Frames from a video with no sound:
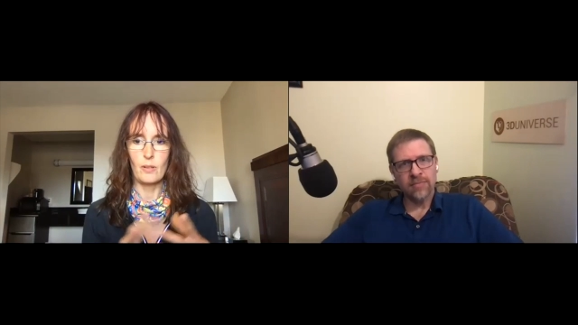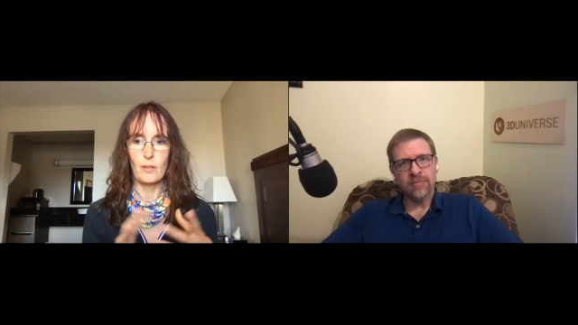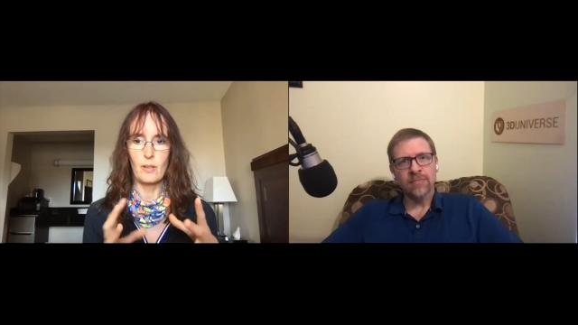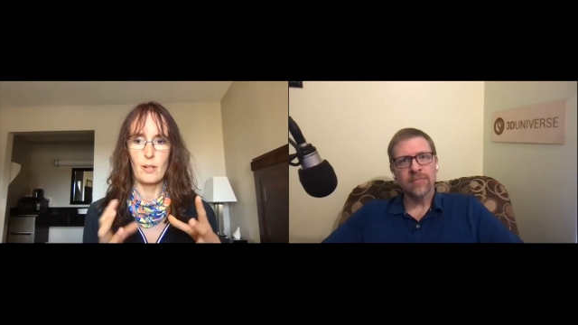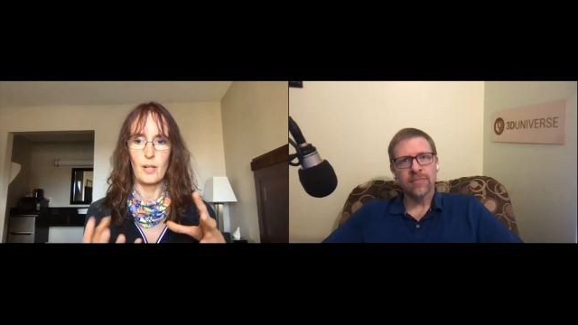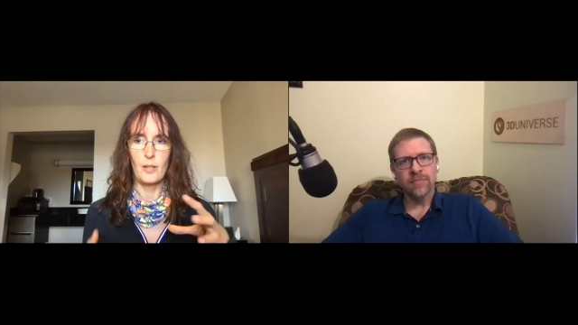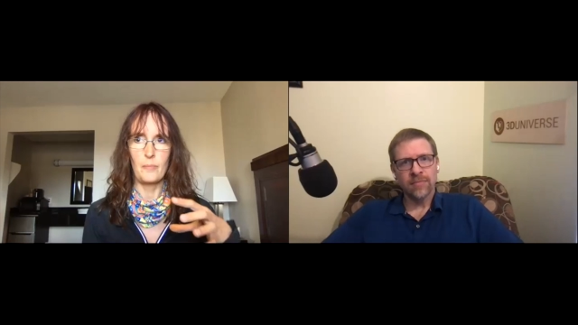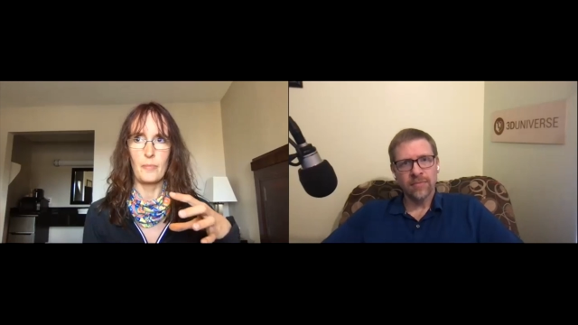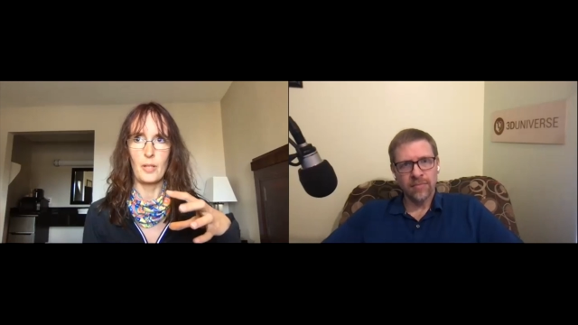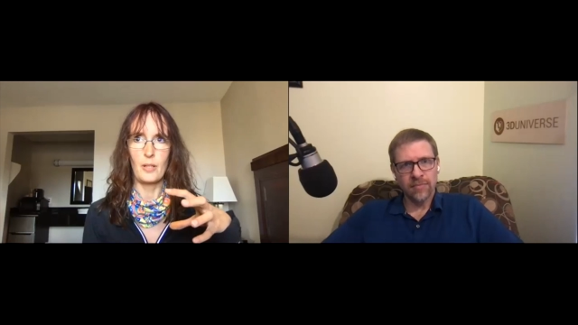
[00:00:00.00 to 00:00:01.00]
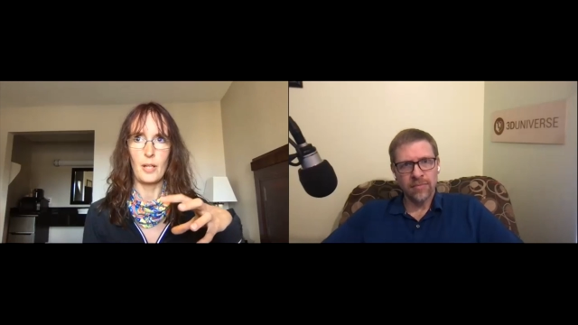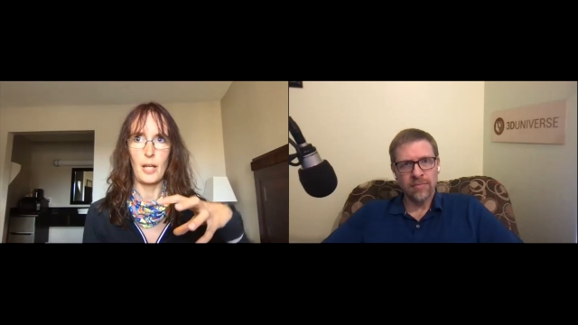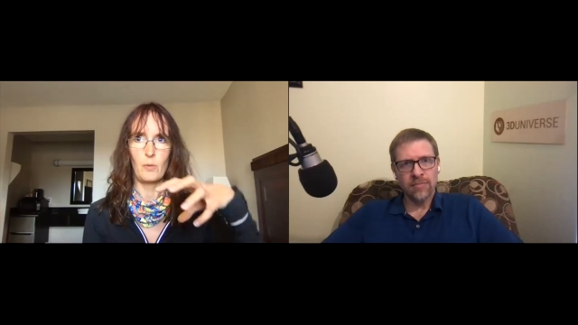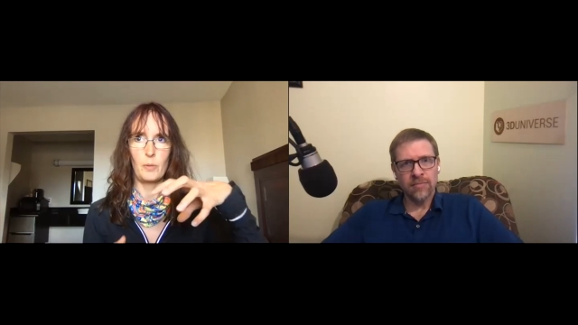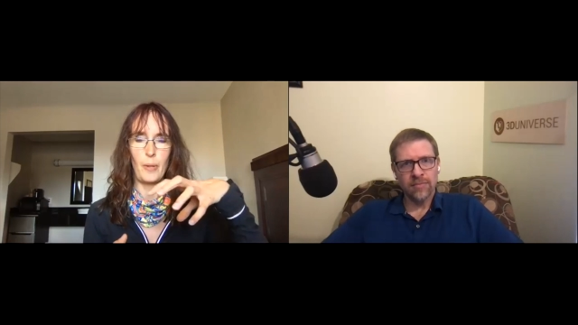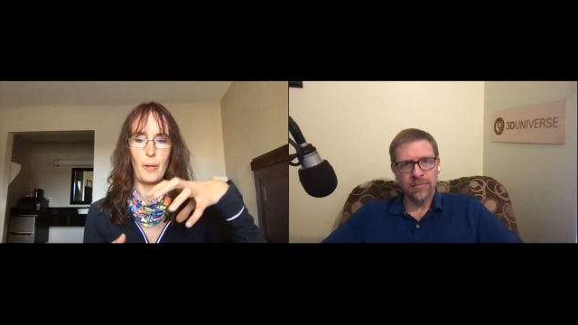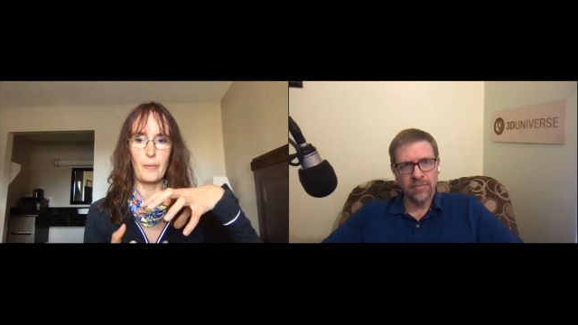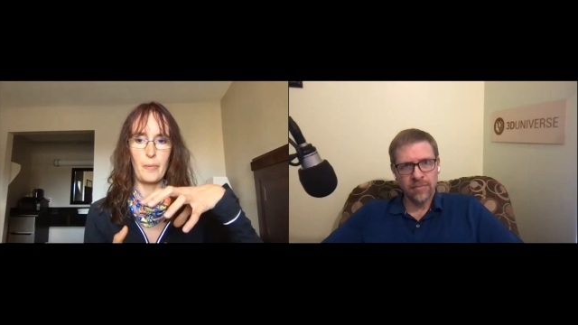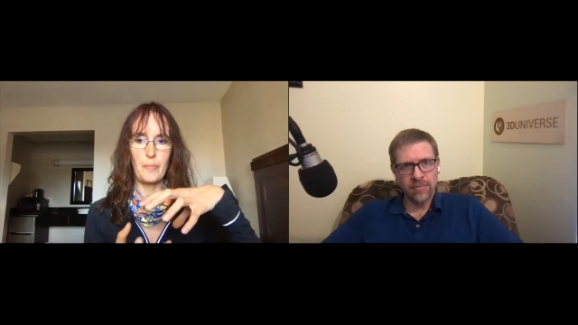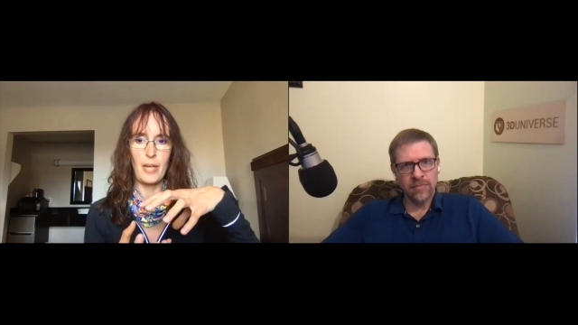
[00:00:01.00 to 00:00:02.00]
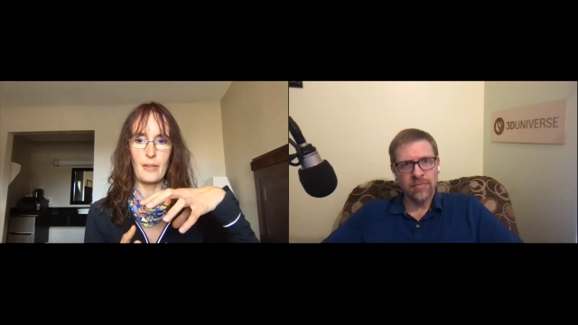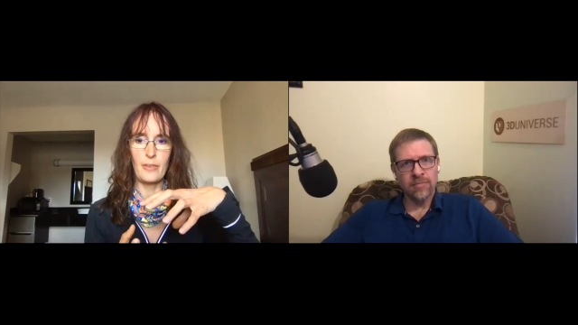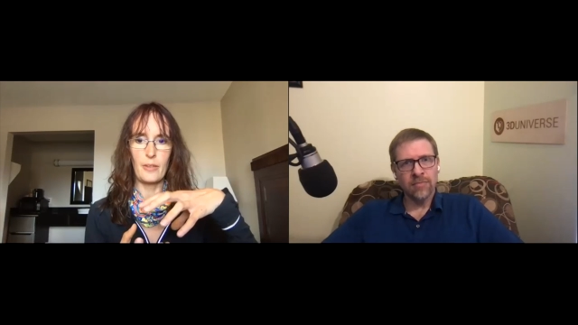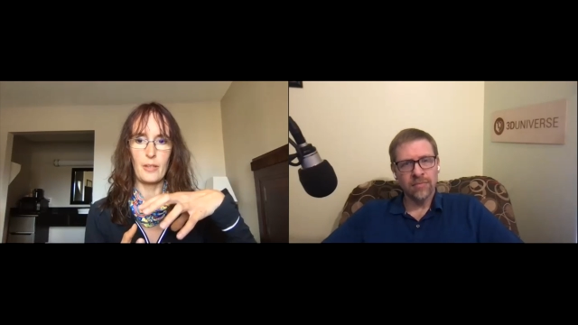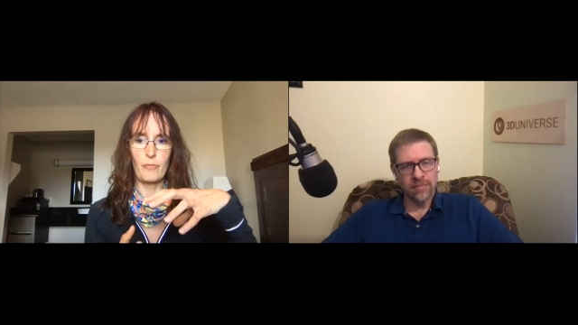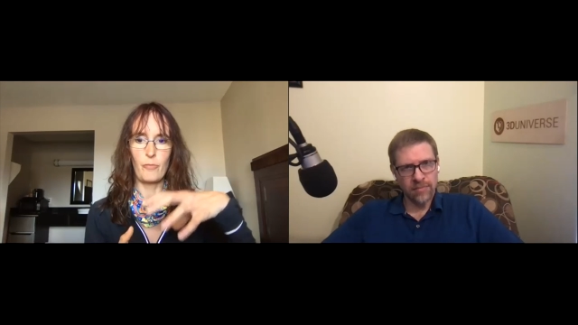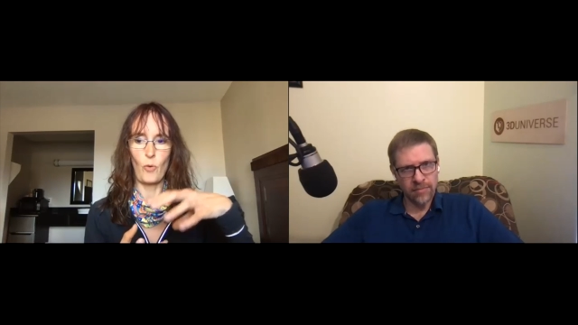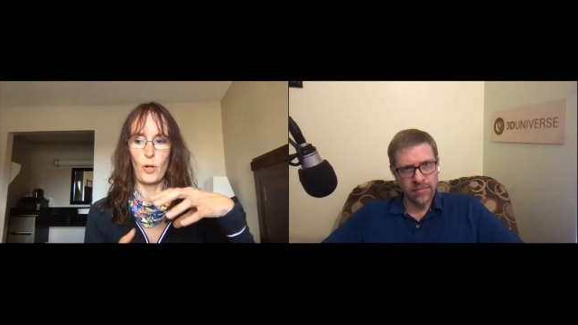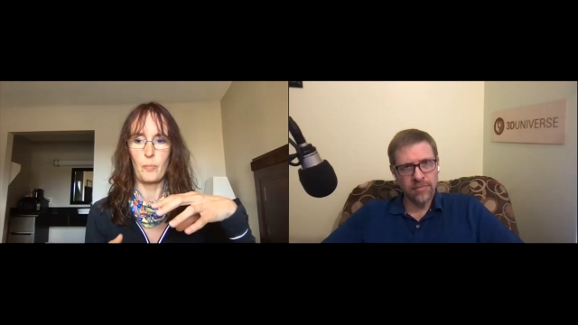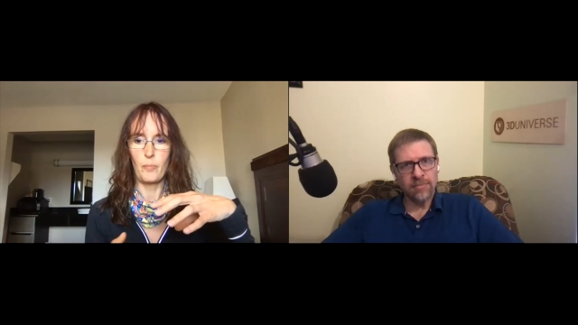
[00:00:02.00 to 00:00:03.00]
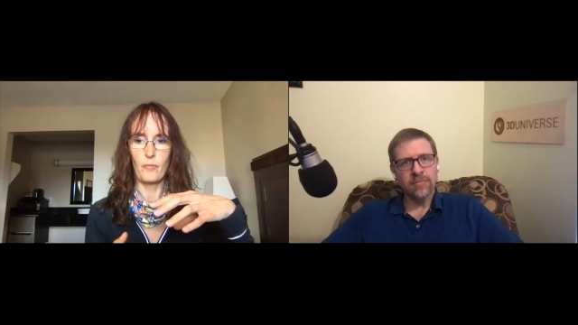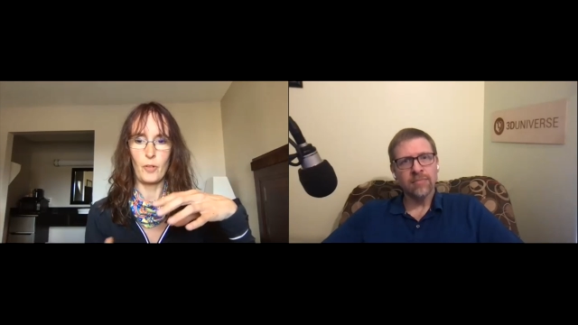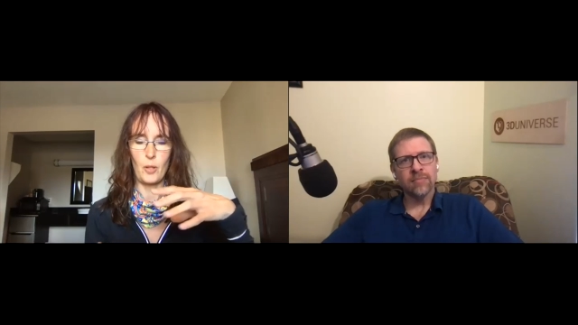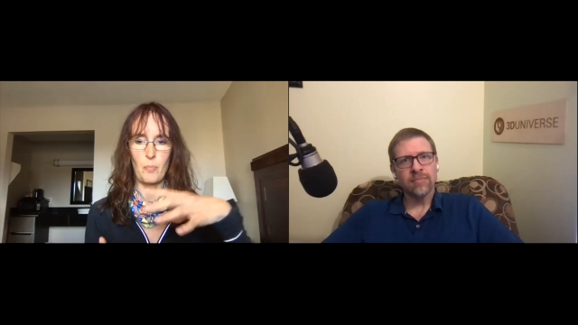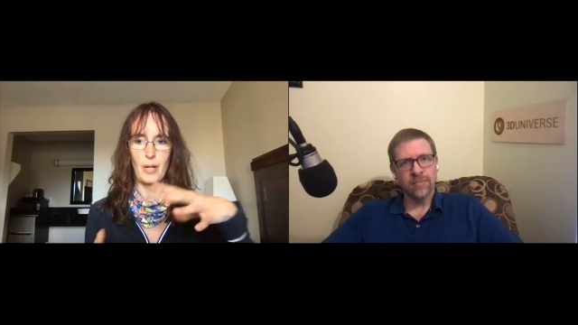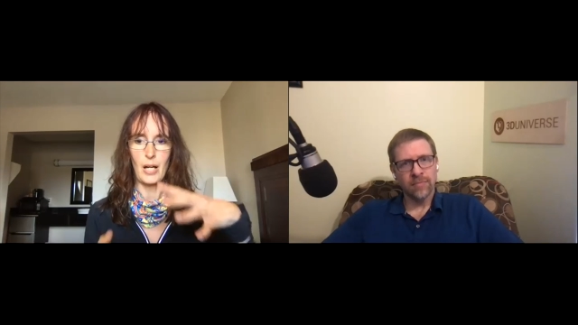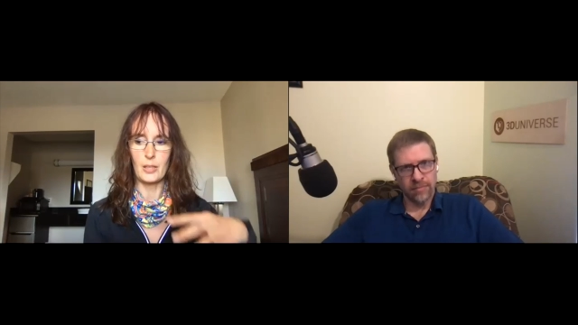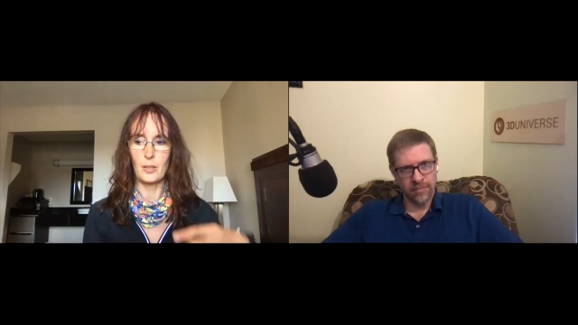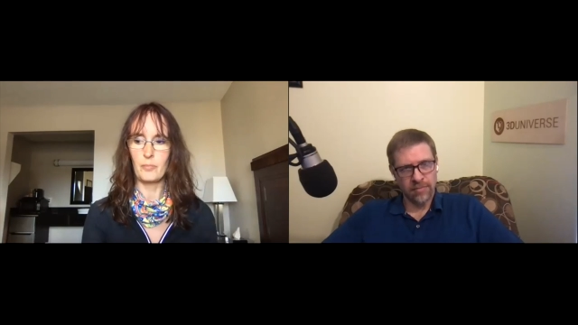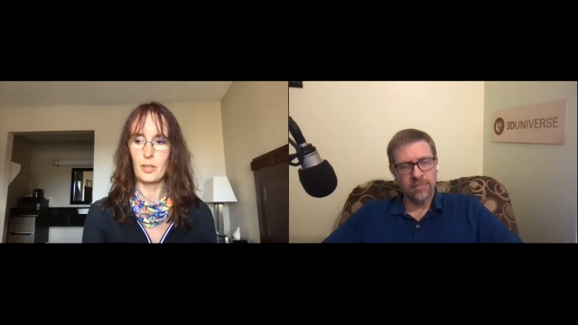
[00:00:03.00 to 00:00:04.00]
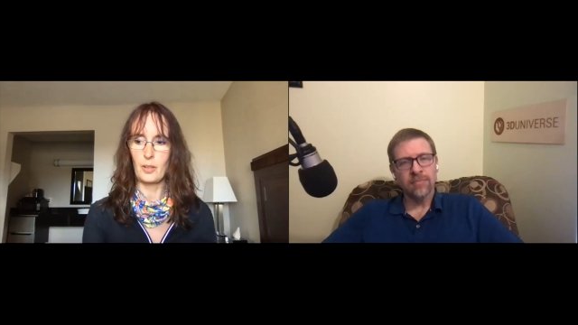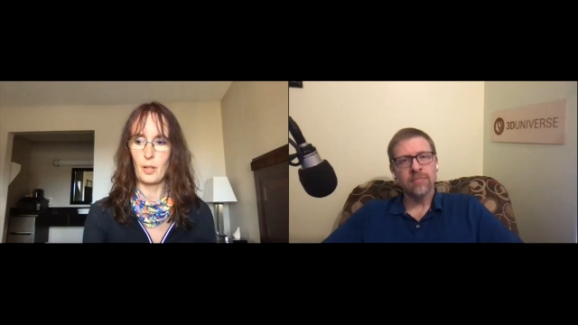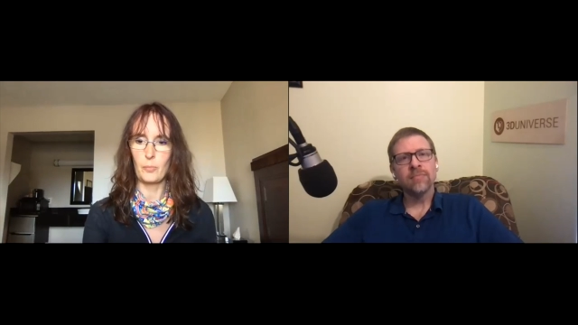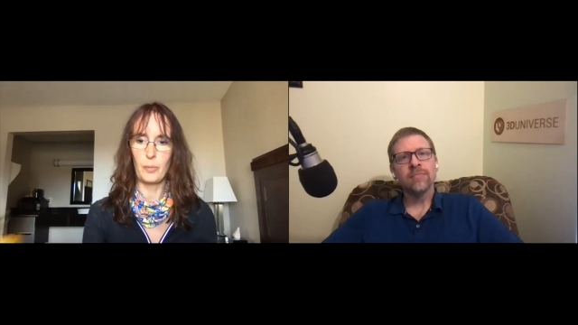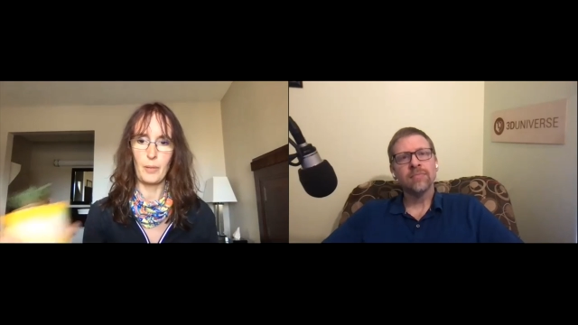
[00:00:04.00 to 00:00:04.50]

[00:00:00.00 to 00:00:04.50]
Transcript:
Speaker 1: um, I would probably make the form for the bottom. I would probably